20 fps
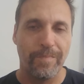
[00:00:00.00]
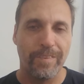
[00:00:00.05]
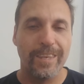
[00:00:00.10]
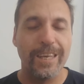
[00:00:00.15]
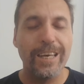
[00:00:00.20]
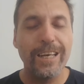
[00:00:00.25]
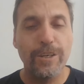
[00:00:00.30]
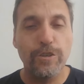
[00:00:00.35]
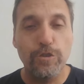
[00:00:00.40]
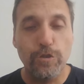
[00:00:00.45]

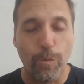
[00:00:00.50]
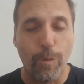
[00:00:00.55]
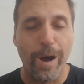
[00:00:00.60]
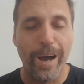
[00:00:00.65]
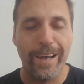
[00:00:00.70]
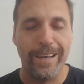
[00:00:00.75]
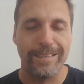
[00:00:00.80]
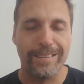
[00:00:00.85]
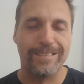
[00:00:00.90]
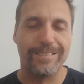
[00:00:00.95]
think
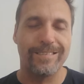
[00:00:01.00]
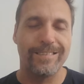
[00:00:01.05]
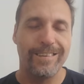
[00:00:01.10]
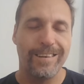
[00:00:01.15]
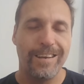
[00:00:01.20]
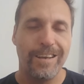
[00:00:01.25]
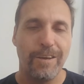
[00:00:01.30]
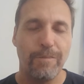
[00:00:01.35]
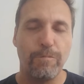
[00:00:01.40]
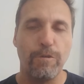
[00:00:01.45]
twice
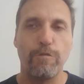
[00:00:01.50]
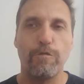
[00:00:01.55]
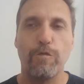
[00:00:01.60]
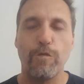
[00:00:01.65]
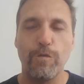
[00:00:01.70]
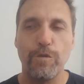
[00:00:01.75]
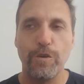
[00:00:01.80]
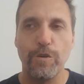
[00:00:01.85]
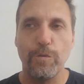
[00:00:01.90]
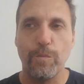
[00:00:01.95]

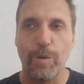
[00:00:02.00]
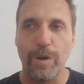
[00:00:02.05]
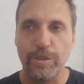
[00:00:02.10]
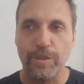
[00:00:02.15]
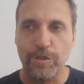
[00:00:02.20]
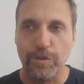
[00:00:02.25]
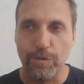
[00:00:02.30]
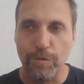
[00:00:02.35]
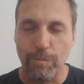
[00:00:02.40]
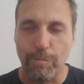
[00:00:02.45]
before you want
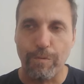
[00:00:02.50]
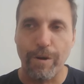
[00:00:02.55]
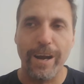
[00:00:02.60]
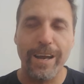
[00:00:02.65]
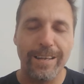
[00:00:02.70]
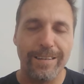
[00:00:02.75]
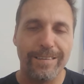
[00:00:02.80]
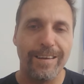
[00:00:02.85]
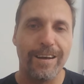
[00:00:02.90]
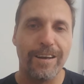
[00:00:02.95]
to
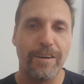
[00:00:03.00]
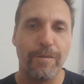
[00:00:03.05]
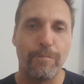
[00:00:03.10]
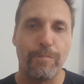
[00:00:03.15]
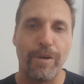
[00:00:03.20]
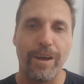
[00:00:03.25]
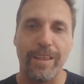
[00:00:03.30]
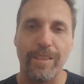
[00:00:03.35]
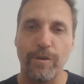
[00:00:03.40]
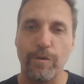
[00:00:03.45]
break down a
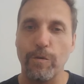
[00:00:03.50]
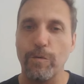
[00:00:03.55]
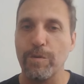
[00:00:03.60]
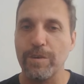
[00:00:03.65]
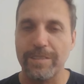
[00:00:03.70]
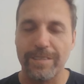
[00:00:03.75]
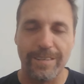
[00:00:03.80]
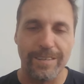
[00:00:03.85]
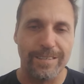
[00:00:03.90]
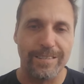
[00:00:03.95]
brother or a
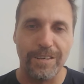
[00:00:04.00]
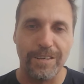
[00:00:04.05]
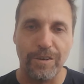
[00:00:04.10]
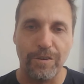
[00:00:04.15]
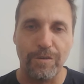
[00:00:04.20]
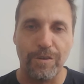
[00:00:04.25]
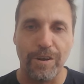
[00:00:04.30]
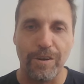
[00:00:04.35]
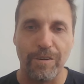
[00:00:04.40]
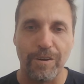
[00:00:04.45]
sister you
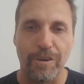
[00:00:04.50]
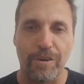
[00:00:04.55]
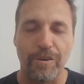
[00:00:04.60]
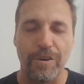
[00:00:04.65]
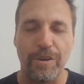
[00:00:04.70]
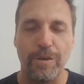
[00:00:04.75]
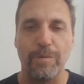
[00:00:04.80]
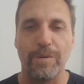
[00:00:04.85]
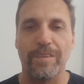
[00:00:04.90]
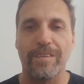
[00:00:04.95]
don't
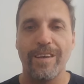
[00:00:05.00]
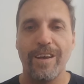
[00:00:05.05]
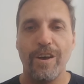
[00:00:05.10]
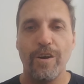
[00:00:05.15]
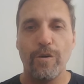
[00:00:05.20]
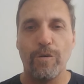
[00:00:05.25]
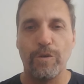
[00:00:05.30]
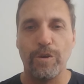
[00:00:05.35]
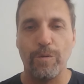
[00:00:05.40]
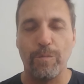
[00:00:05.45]
agree with,
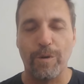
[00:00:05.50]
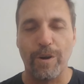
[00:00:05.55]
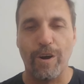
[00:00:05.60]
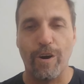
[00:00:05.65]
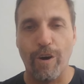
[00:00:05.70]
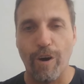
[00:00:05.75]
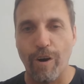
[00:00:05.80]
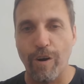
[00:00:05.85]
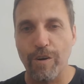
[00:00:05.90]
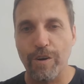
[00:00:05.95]
or you want to
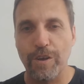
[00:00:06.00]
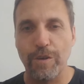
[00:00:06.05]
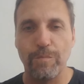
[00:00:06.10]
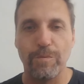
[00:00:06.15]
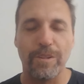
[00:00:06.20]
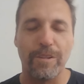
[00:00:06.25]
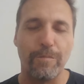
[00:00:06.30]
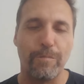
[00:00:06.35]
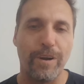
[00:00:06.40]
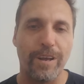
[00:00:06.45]
argue
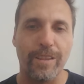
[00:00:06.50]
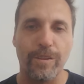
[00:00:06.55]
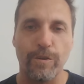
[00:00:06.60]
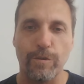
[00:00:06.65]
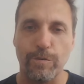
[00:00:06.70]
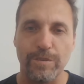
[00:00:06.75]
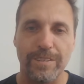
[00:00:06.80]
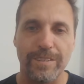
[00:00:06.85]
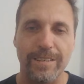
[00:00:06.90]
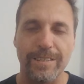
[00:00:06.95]
with a brother
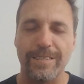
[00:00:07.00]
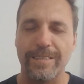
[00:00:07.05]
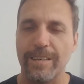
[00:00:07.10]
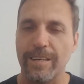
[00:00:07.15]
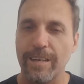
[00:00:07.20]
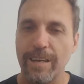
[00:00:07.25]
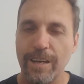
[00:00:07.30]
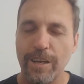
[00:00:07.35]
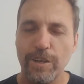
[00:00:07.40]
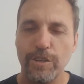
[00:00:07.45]
or sister.
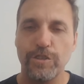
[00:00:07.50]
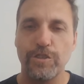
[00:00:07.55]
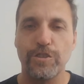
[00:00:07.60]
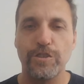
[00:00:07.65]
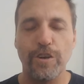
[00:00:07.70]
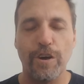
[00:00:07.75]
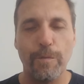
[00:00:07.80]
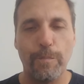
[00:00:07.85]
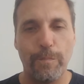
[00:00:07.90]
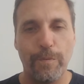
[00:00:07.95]

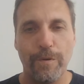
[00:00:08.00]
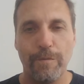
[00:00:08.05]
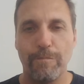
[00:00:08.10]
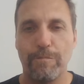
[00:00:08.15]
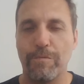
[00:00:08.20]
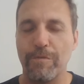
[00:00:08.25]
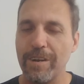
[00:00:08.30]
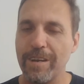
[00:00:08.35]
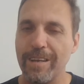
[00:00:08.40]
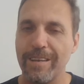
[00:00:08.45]
Stop,
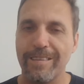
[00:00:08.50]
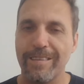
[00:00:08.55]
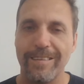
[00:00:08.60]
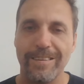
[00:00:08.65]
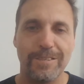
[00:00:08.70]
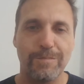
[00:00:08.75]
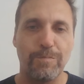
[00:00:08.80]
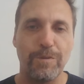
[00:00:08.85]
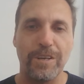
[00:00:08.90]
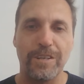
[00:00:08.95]
breathe,
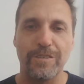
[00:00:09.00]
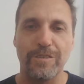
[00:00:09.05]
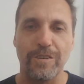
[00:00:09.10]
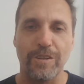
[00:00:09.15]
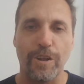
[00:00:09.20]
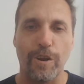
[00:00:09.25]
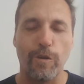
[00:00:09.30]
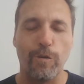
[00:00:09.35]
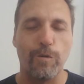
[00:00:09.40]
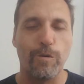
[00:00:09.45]
speak to
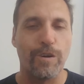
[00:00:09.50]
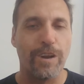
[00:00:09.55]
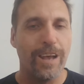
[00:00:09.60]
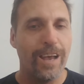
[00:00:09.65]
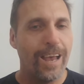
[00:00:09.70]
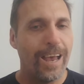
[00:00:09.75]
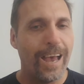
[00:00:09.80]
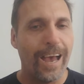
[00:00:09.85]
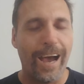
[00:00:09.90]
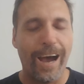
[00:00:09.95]
the Lord.
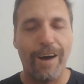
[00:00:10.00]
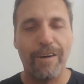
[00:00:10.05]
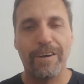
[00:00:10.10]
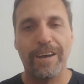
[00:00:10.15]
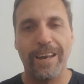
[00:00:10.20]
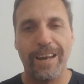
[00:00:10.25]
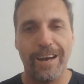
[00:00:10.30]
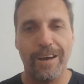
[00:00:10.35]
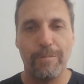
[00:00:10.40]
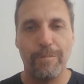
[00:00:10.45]
How
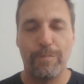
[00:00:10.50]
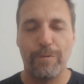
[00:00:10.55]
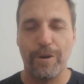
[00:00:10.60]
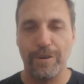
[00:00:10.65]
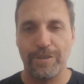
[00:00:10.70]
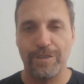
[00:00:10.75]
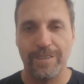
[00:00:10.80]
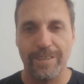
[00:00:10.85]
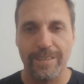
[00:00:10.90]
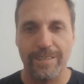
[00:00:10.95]
can I
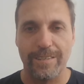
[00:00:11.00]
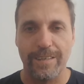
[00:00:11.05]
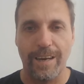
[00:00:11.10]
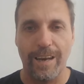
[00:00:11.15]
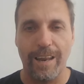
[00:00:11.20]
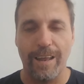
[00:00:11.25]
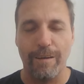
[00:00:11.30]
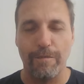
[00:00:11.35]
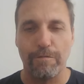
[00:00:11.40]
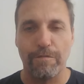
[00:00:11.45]
approach this
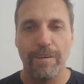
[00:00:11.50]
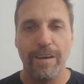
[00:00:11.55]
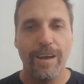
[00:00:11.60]
in love?